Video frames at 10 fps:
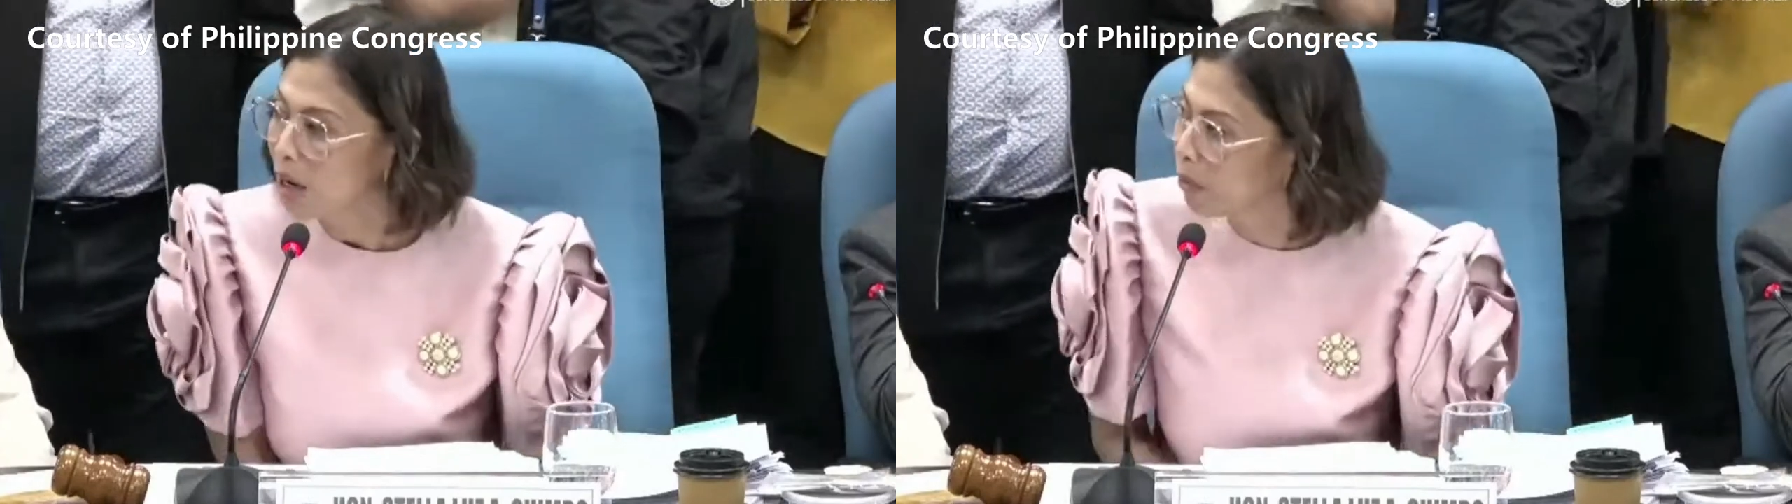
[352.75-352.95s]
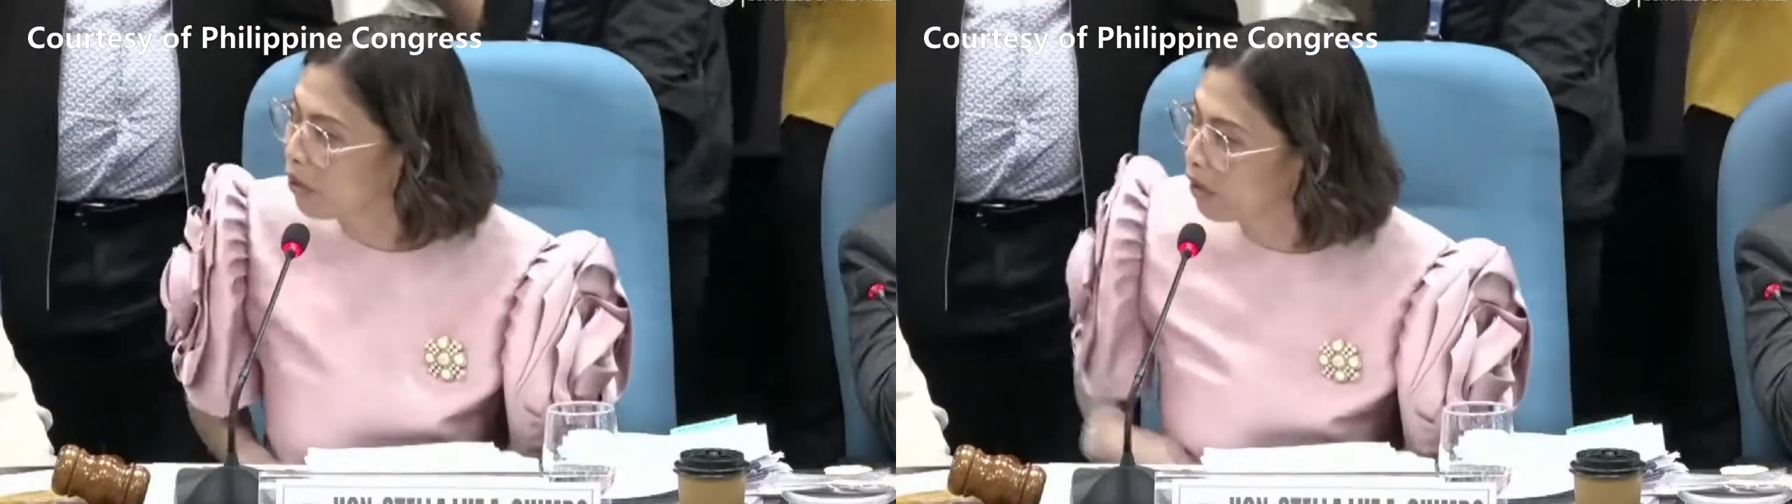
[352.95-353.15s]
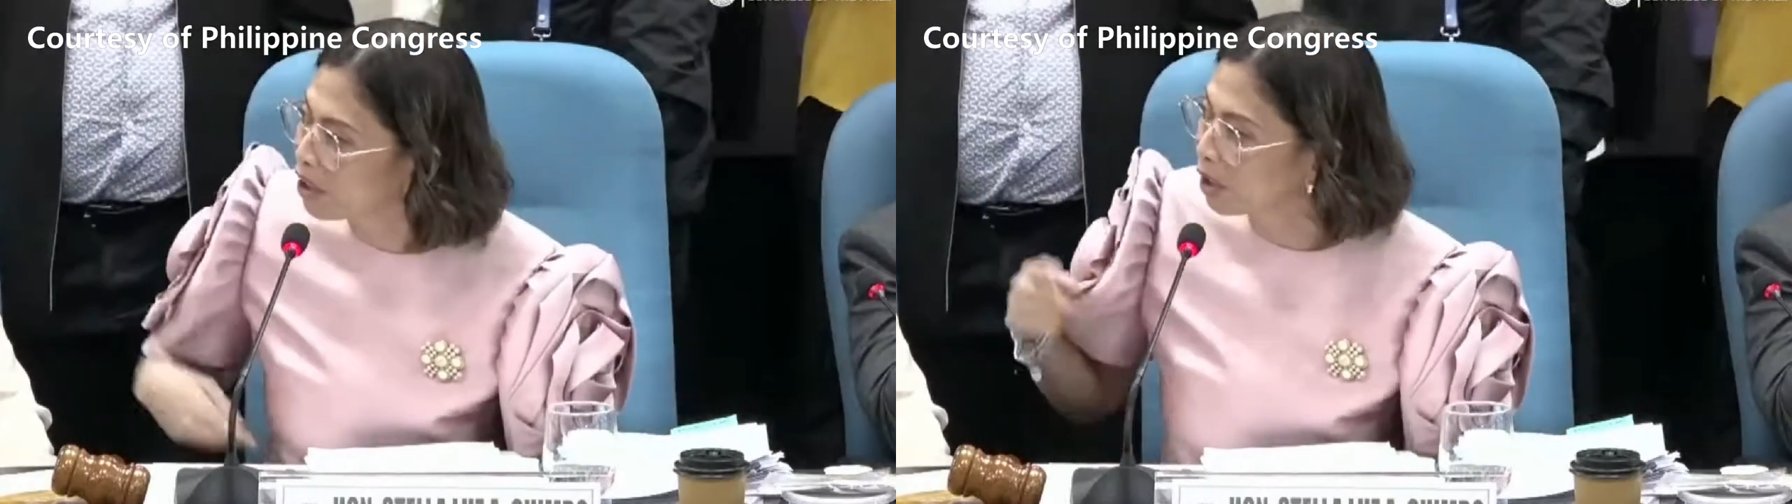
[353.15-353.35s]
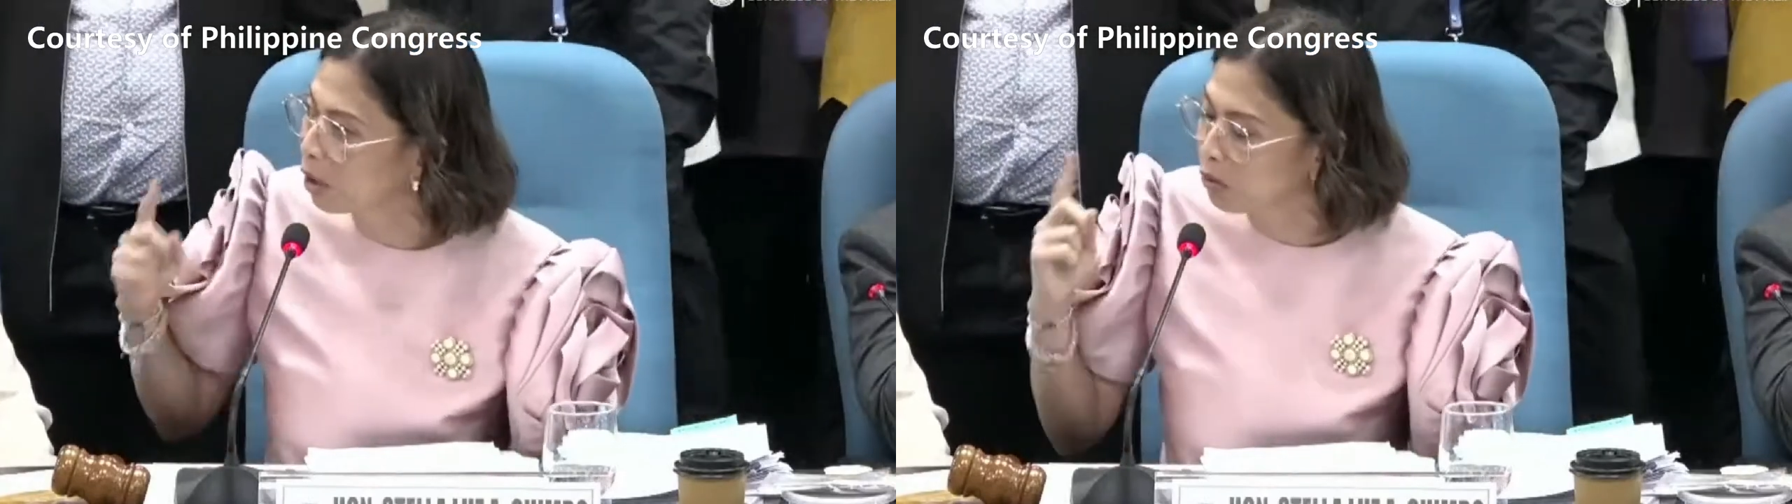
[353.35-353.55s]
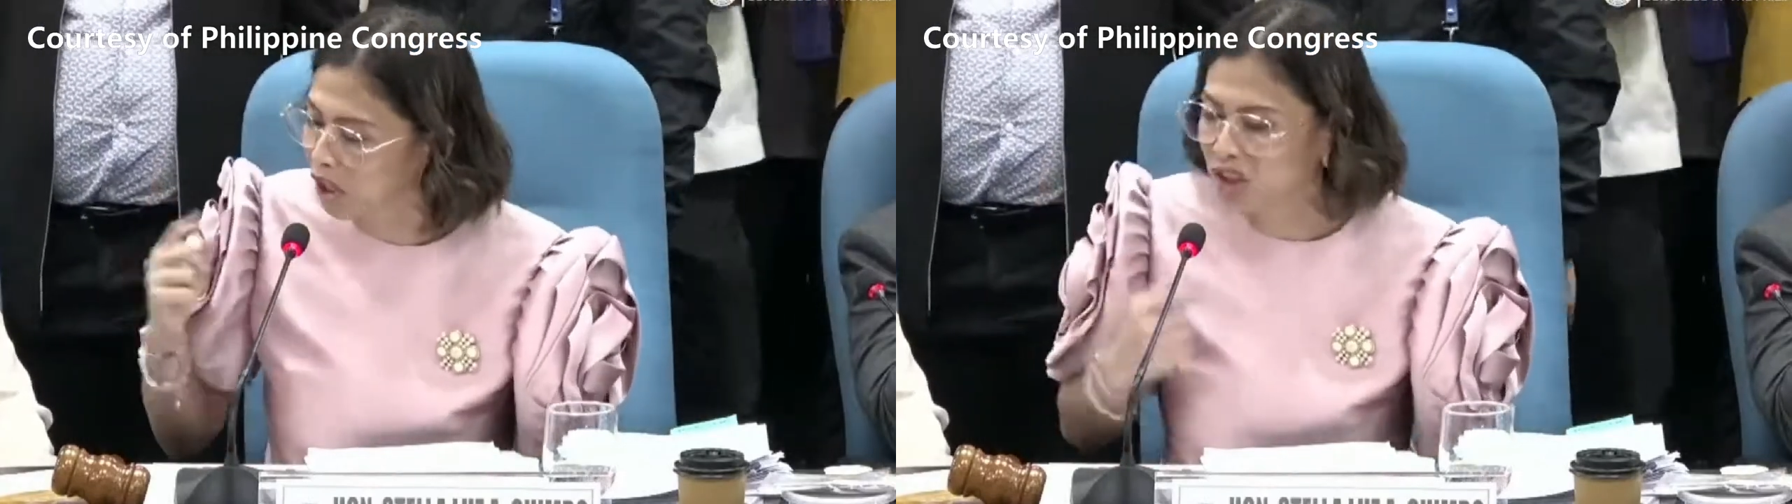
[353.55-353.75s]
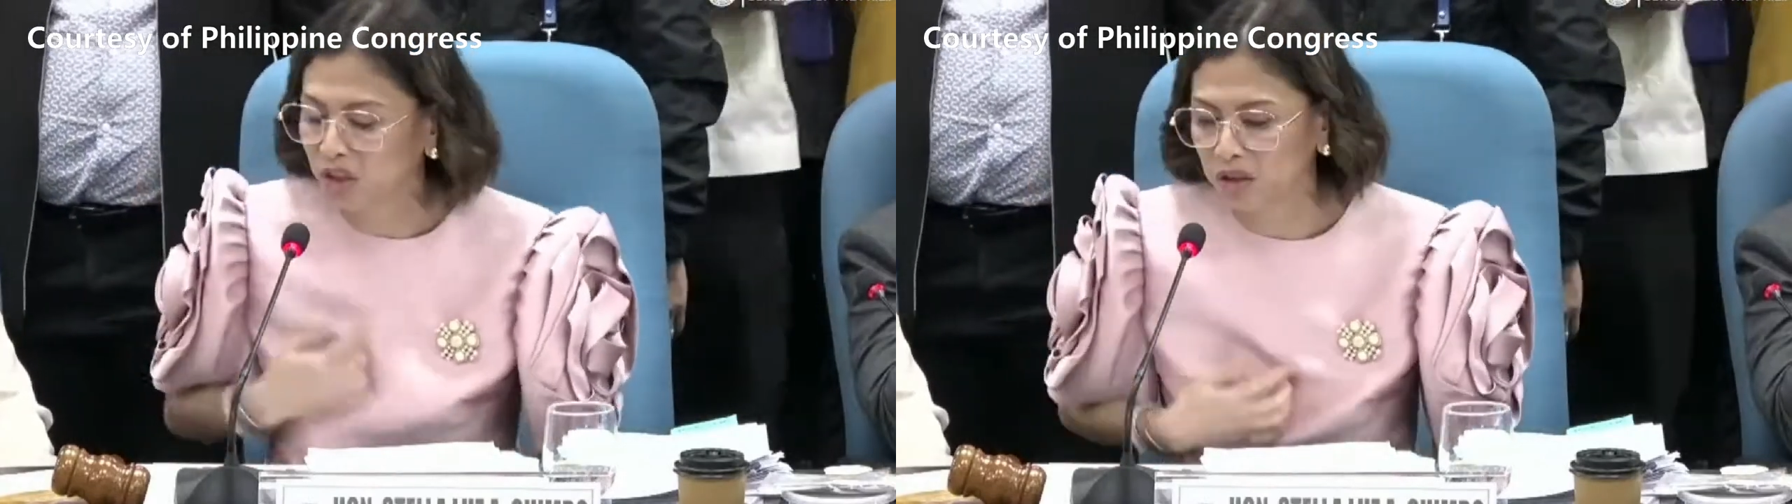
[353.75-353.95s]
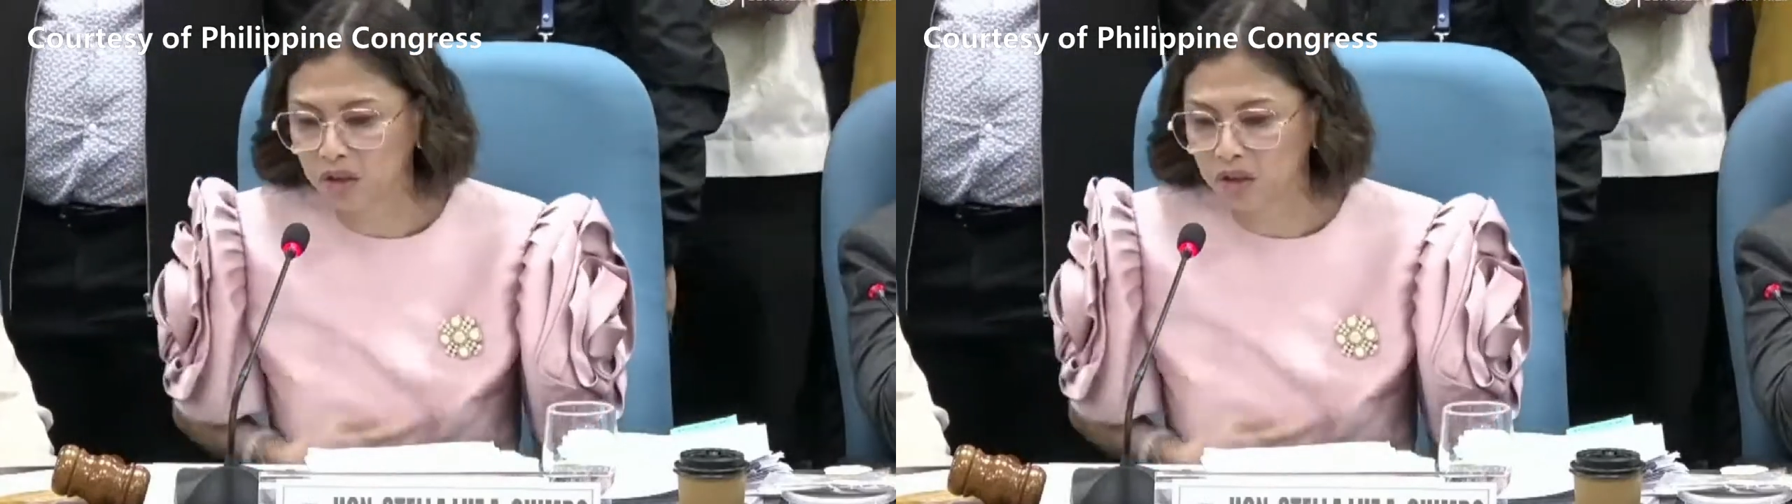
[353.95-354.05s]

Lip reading: but there is an objection,